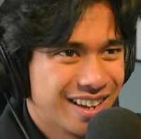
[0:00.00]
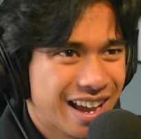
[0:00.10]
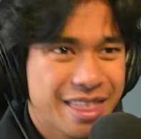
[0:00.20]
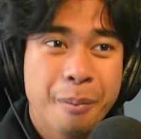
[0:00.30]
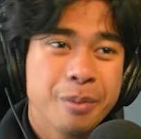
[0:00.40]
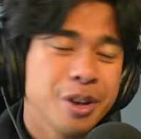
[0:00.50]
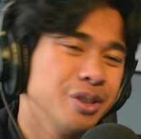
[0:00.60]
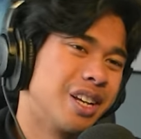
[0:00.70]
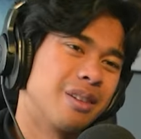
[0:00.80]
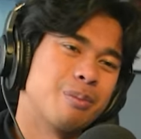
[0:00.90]
And the
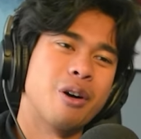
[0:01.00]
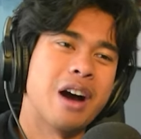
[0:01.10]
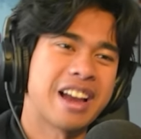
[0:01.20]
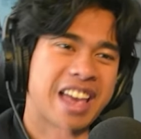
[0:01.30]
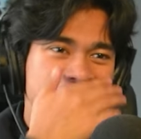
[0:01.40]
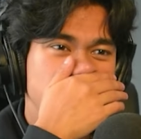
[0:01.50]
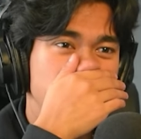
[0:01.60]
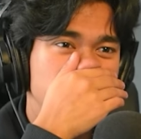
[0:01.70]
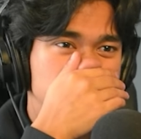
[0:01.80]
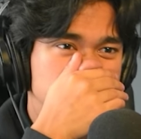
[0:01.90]
music, bro, I can't get
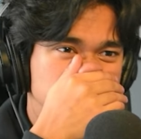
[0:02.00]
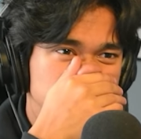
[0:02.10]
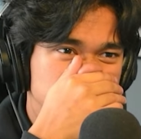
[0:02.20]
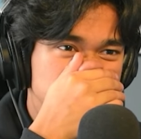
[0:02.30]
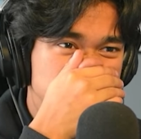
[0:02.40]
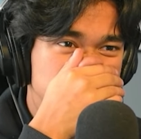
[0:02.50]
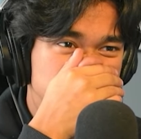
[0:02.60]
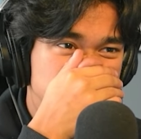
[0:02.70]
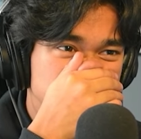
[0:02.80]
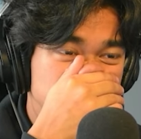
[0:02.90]
over the music. This is
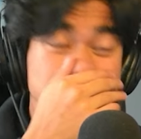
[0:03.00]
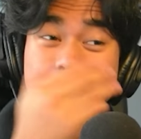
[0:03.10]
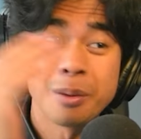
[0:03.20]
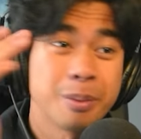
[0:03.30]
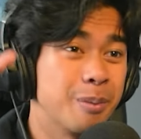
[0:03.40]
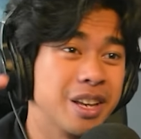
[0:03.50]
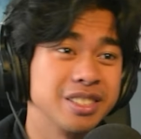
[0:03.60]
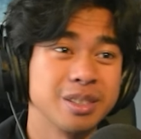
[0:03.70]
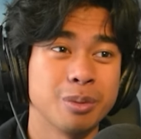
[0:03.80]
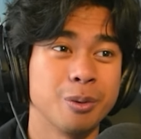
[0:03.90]
this is gonna be
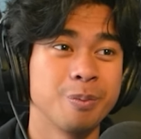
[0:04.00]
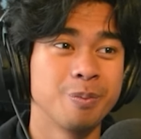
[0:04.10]
amazing, bro.